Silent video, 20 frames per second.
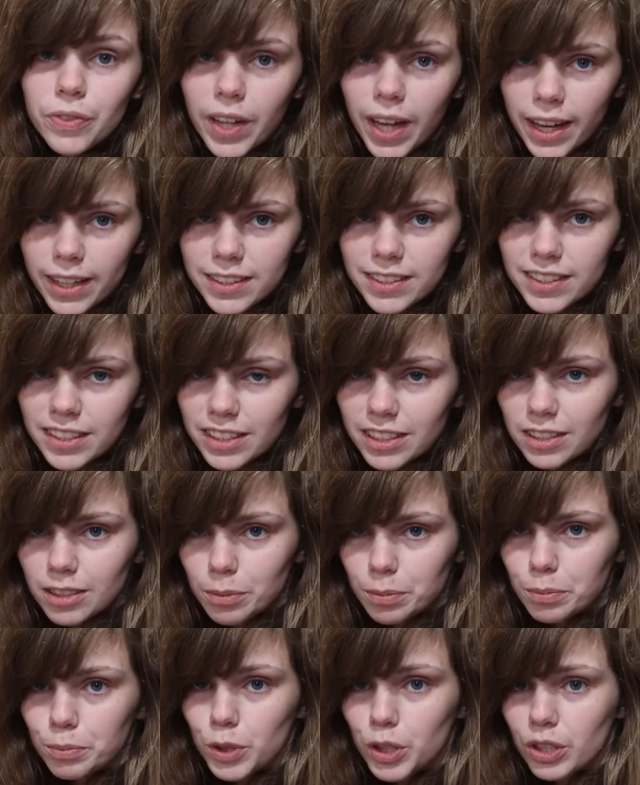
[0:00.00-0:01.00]
flax seeds,
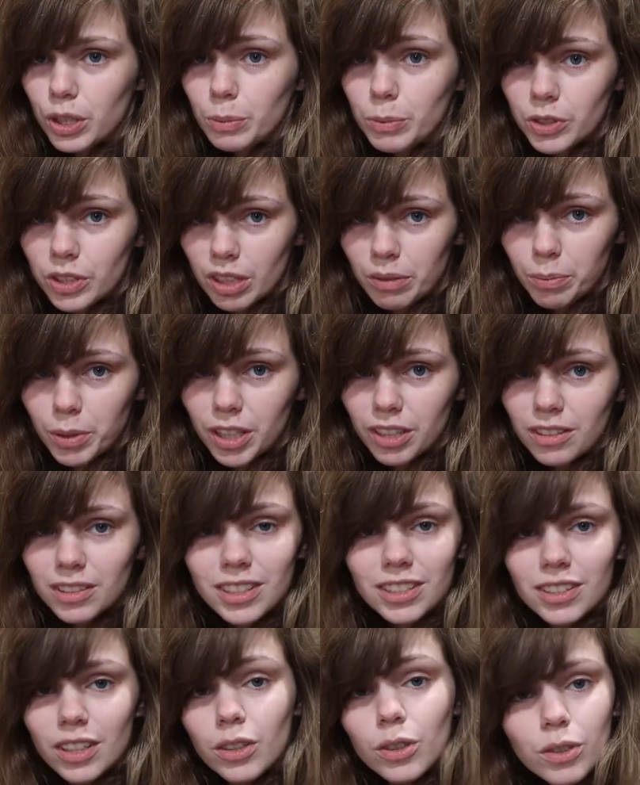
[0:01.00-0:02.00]
which I'm skipping
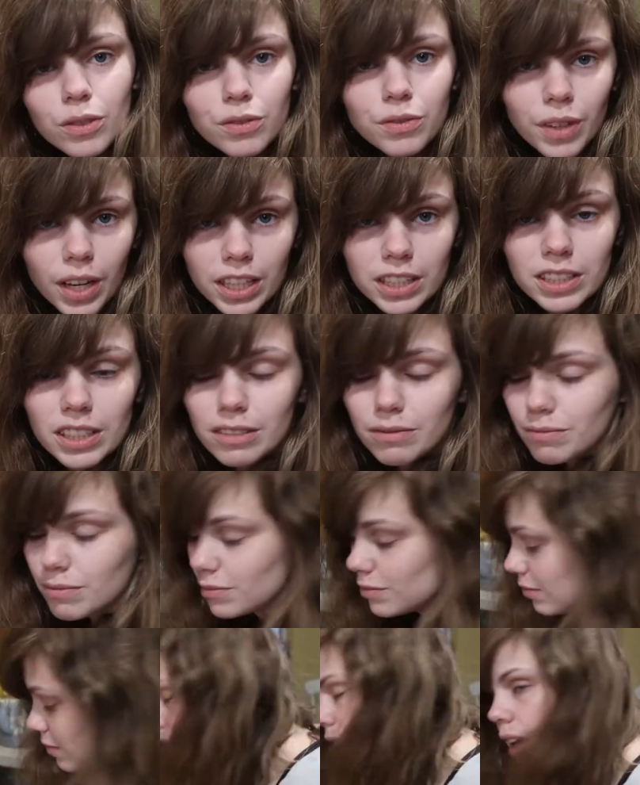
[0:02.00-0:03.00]
because I couldn't find them,
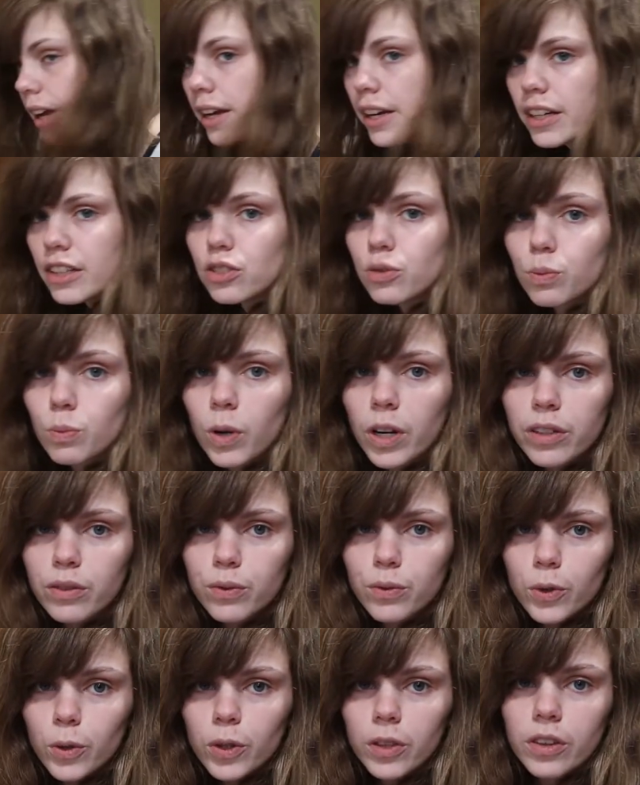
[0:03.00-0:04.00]
and one
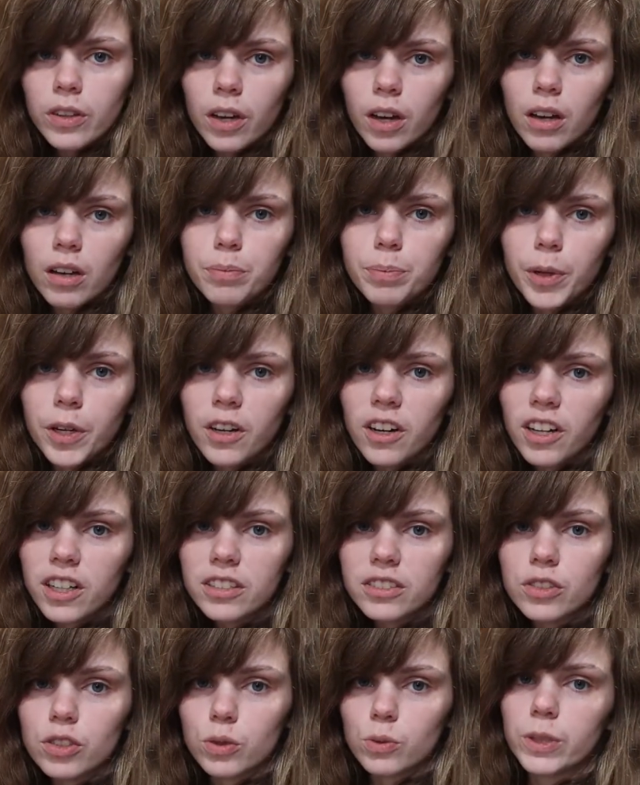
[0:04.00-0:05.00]
fourth cup
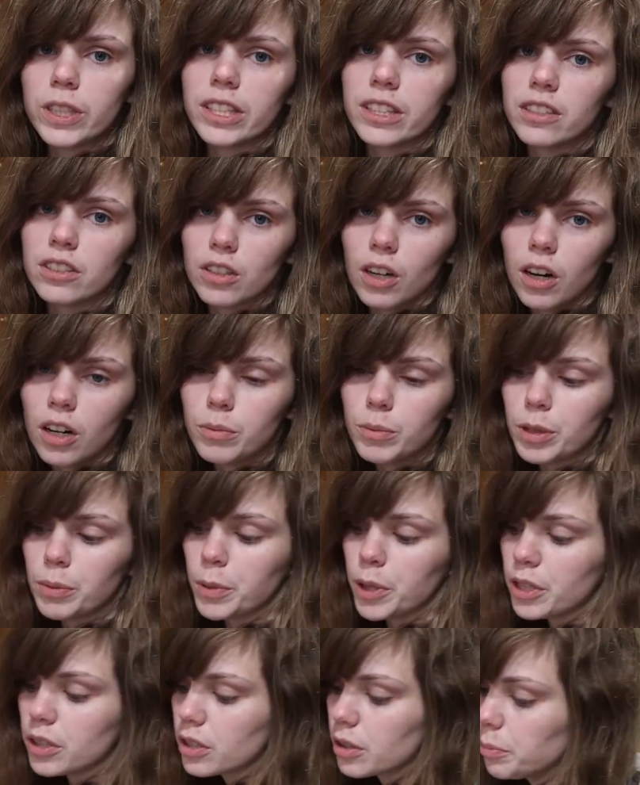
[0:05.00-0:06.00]
unsweetened almond
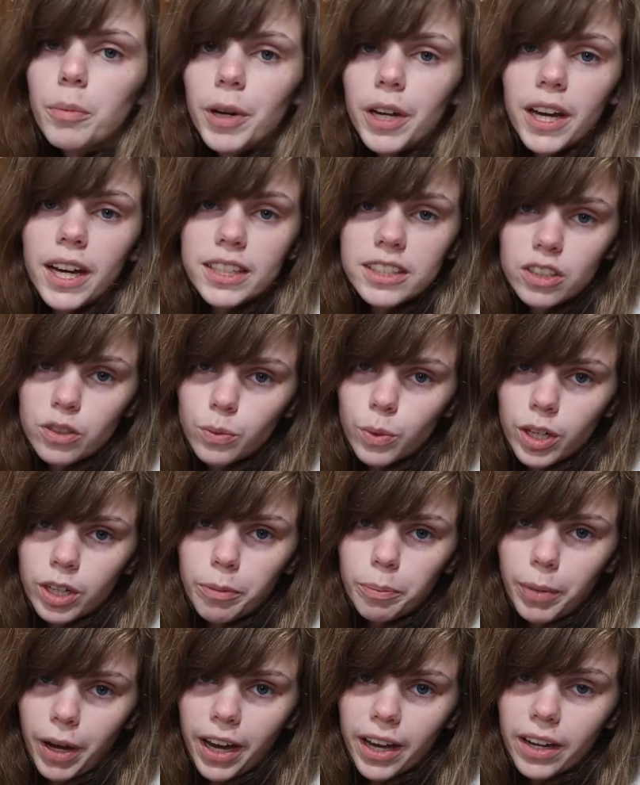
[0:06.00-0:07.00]
milk, but I didn't
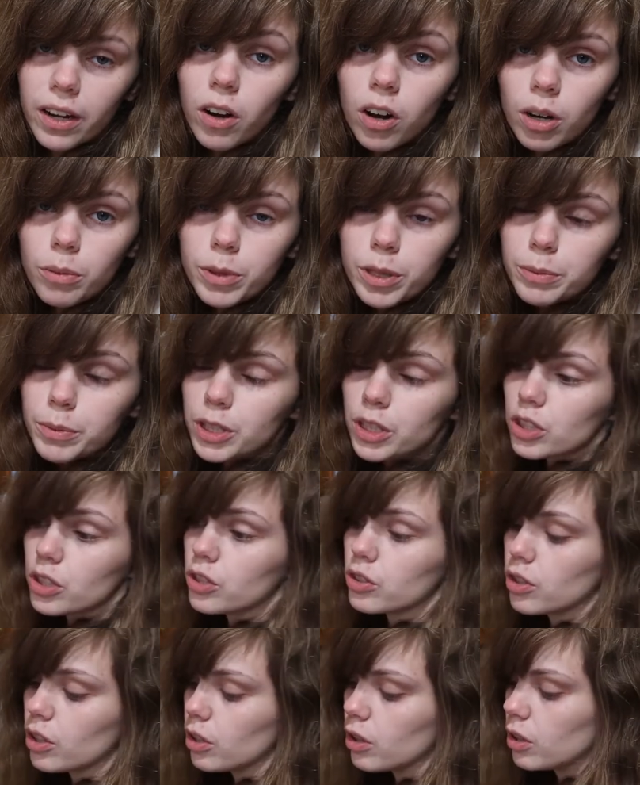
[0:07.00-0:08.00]
want to buy almond milk,
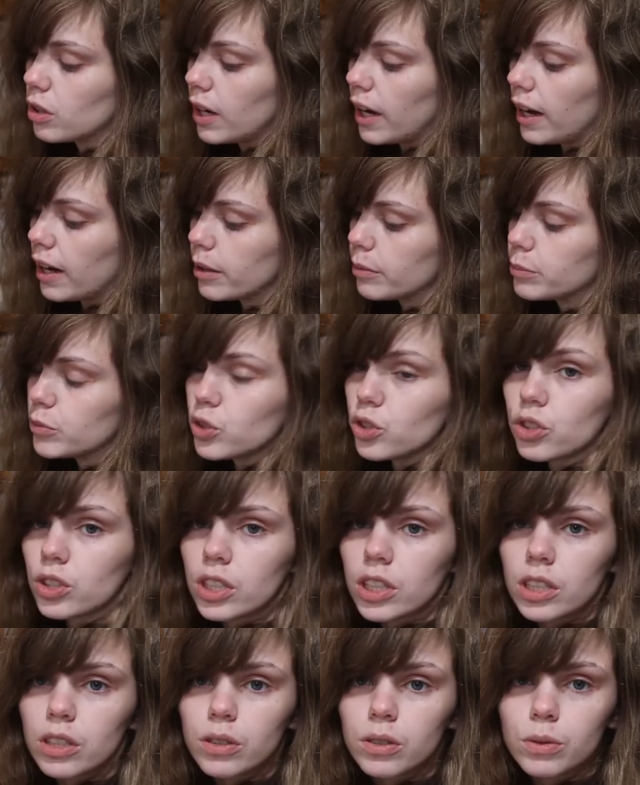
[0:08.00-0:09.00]
so I'm just
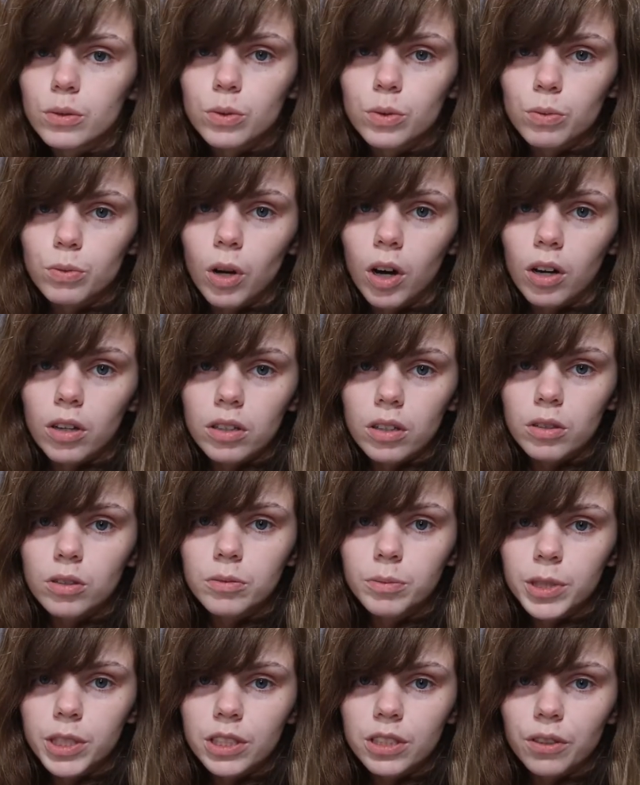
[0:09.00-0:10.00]
gonna use raw
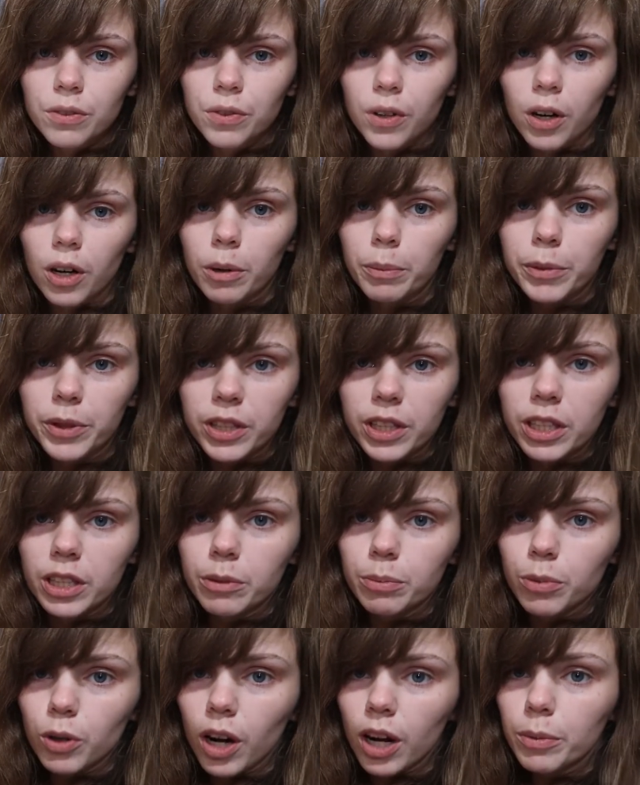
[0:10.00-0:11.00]
goat milk from
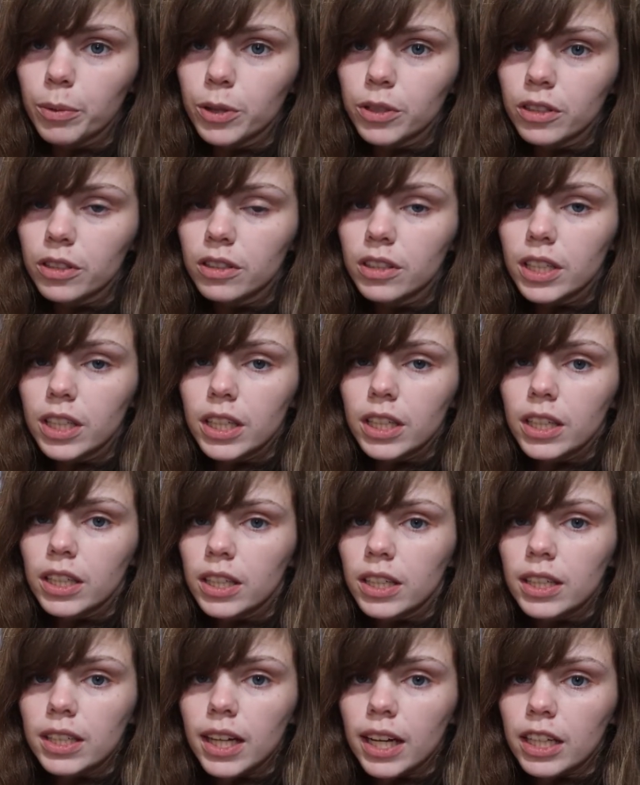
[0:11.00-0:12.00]
the Primal
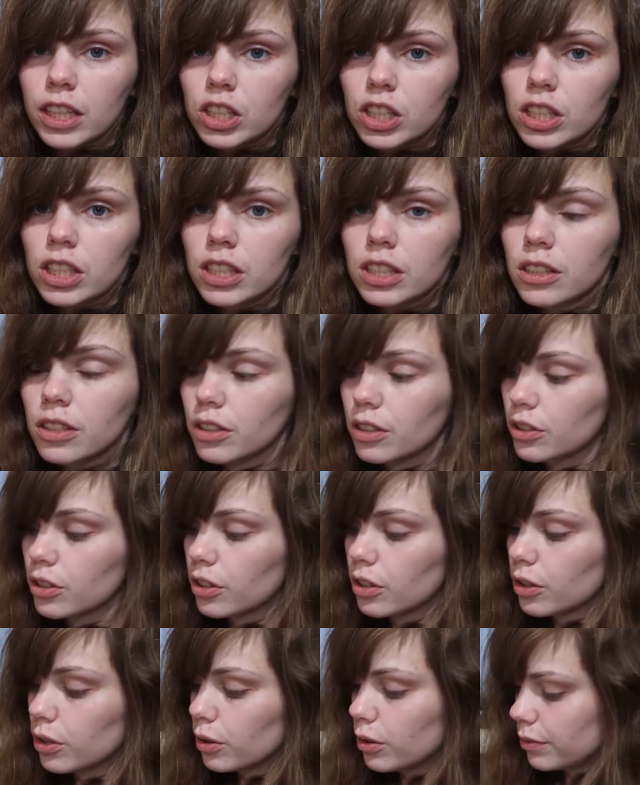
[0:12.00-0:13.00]
collection,
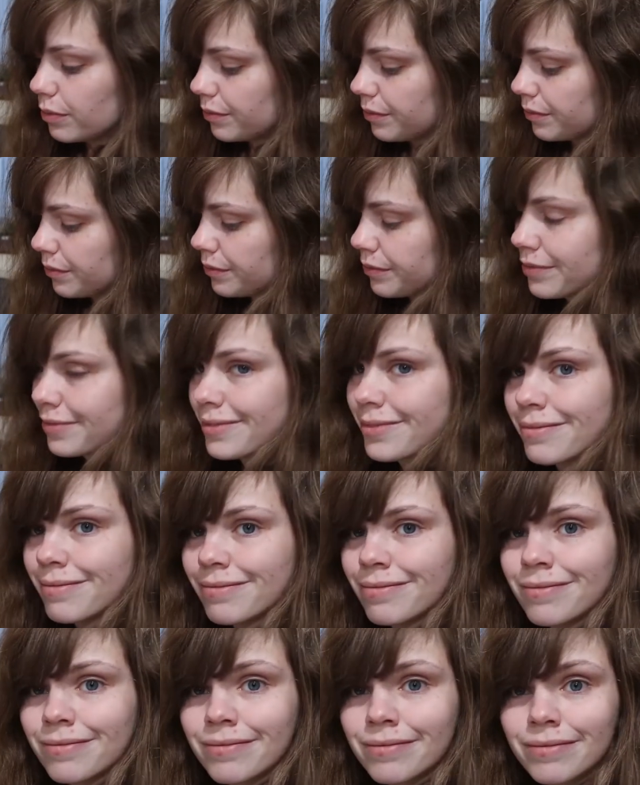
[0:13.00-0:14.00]
so
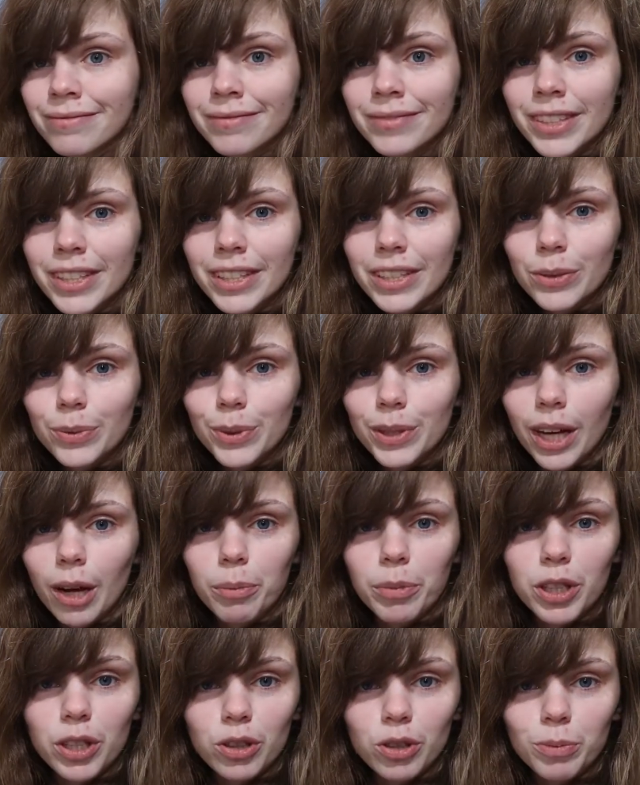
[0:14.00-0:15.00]
this will
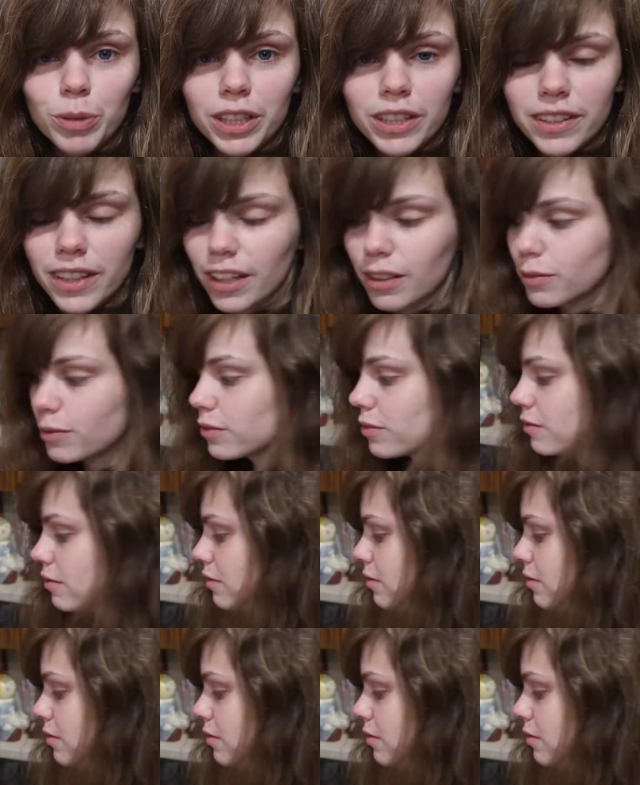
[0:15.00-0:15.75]
not be human safe.